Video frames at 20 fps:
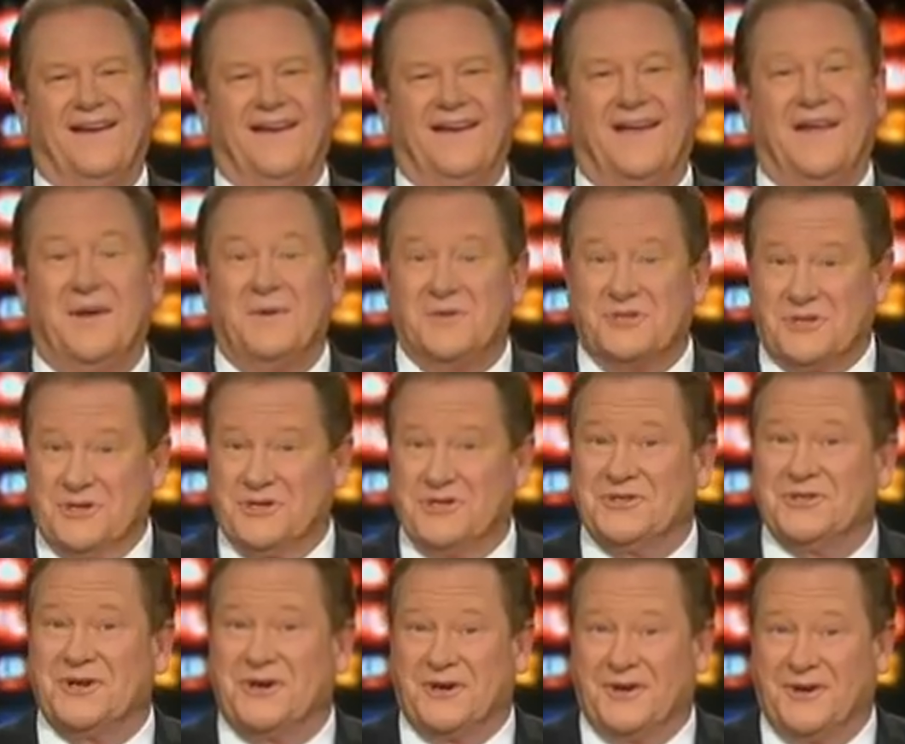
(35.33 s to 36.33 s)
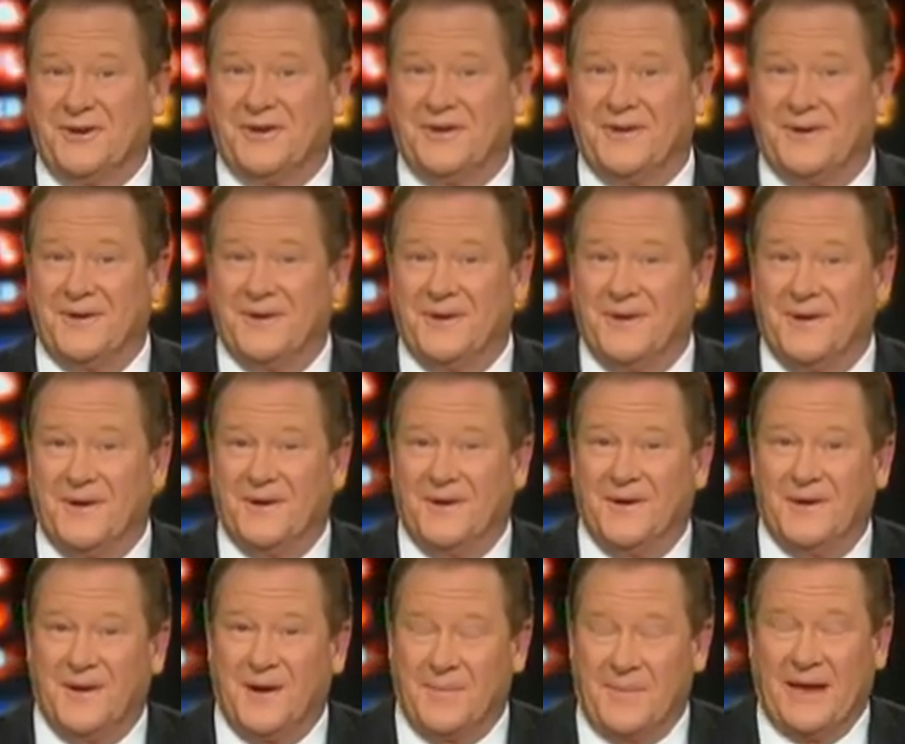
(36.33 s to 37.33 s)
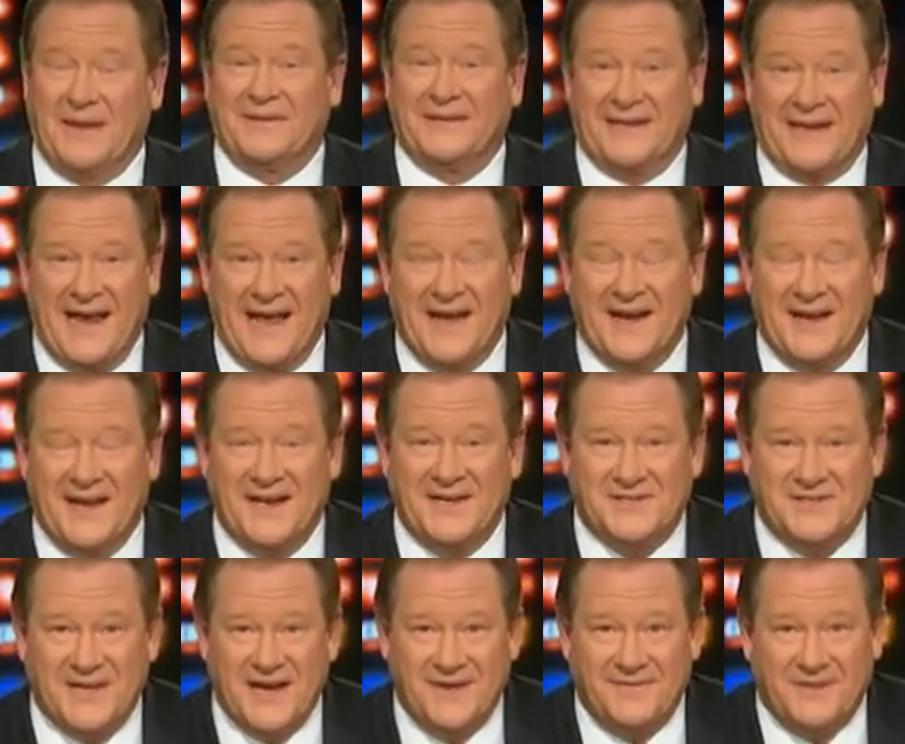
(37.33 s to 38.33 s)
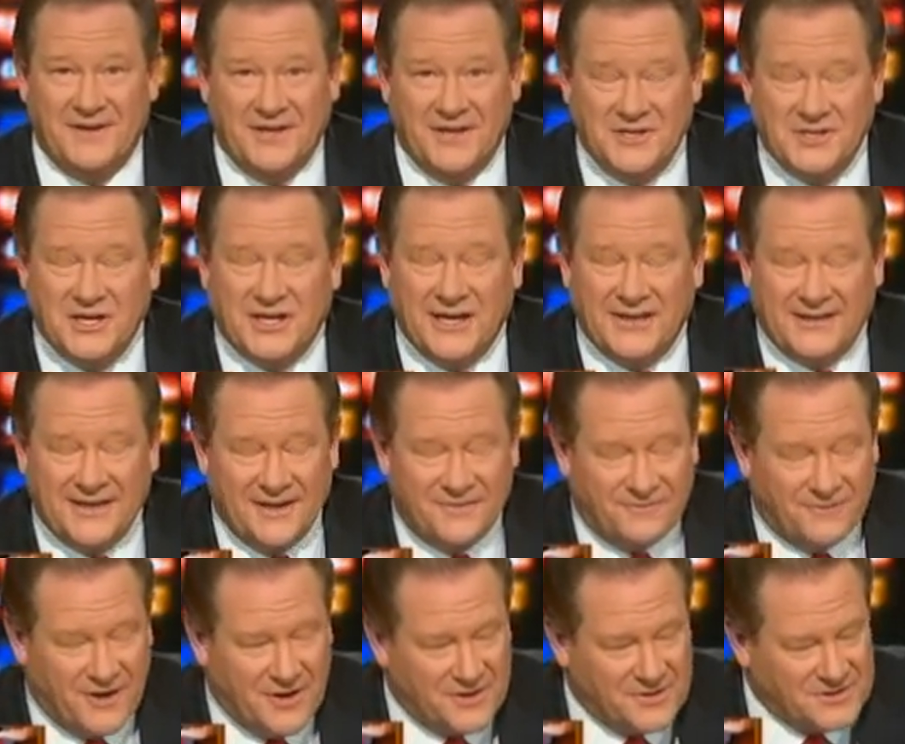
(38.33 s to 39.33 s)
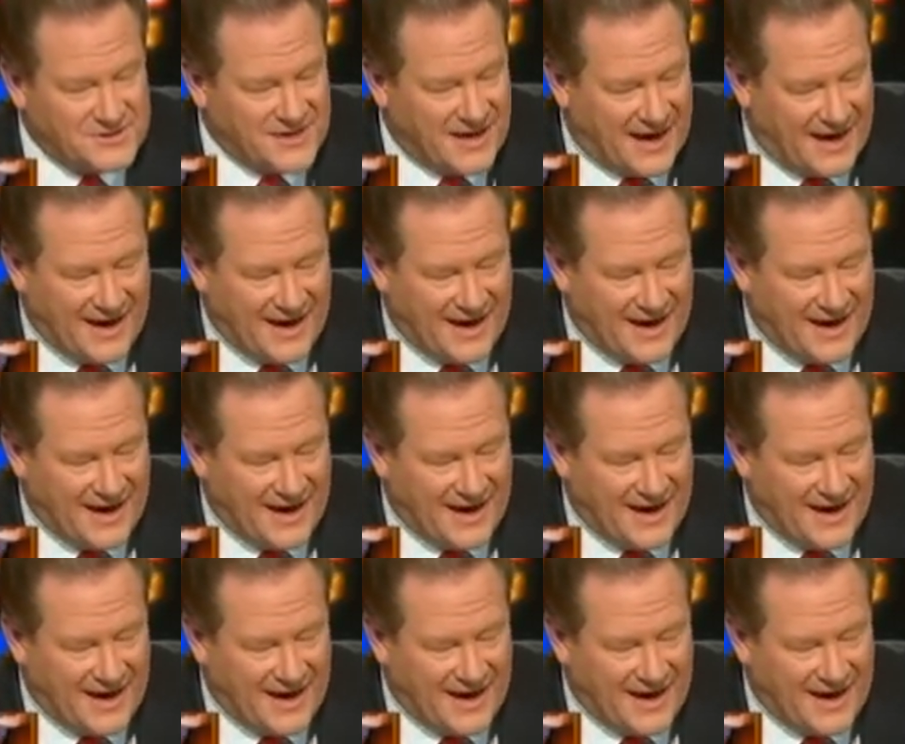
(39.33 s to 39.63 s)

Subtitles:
He was concerned about the candidate's safety. Did you get that, folks?